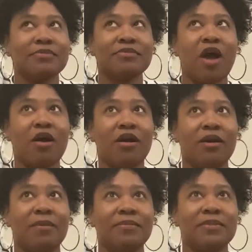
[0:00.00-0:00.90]

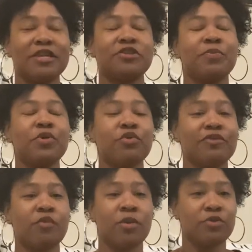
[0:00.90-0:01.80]
It's the
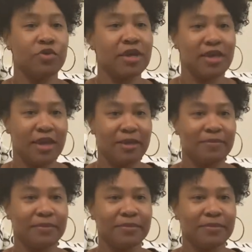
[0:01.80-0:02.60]
purest form you can get.